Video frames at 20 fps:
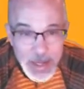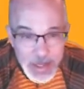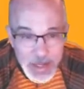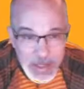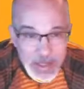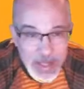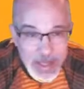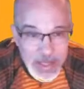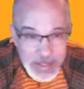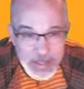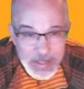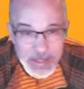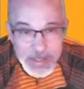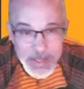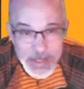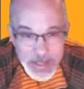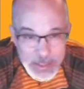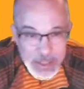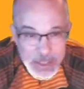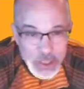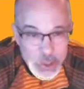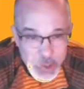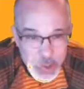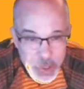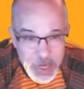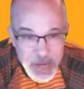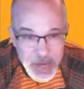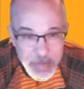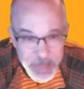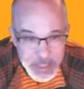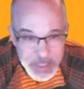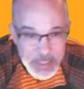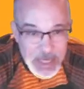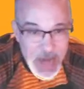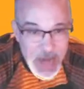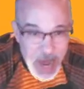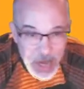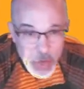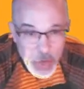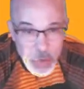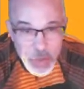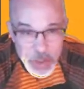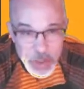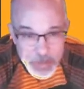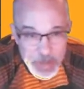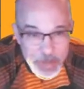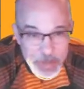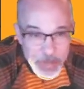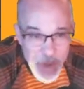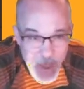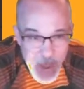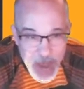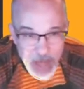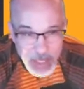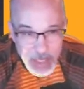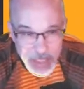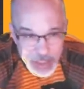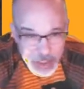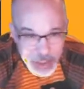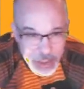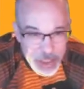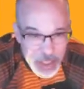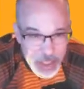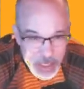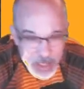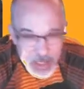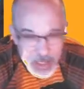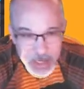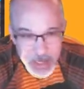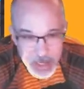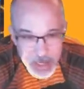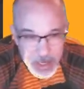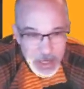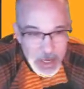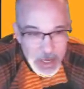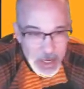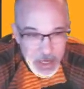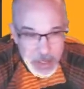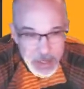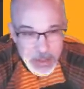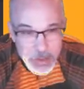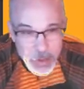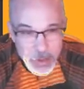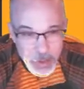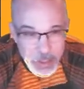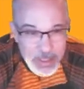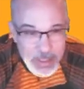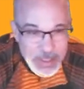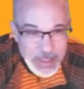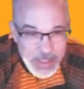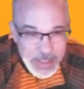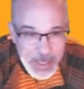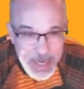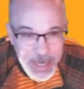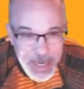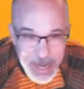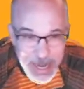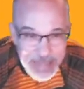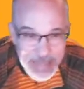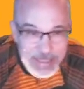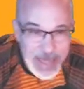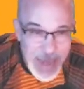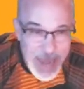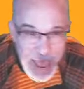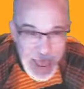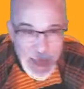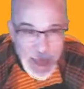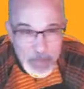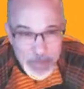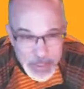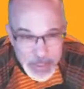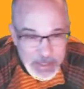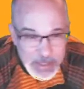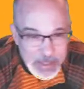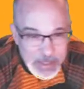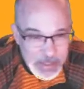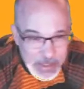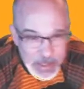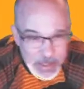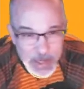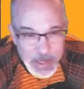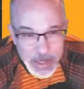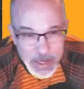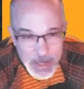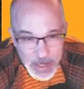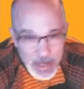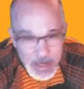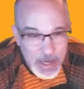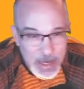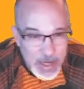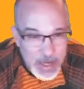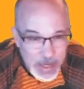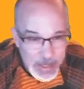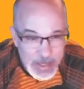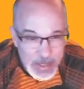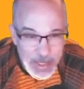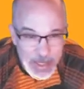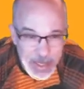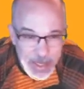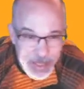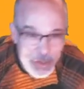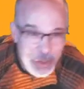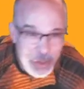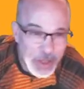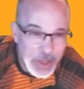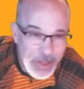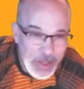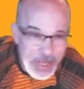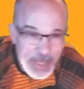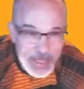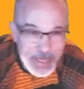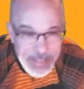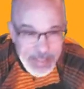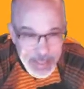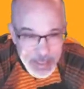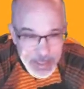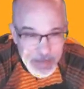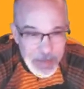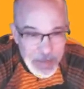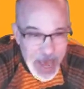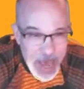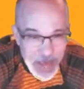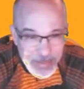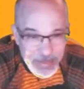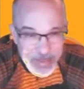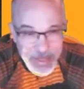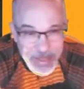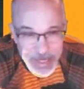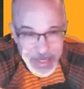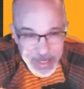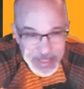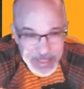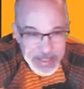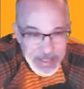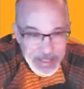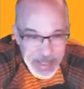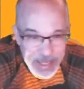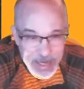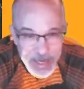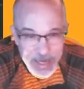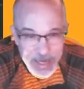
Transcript: this stream is not going to be polished. You're going to see it as it happens, the good things and the bad things.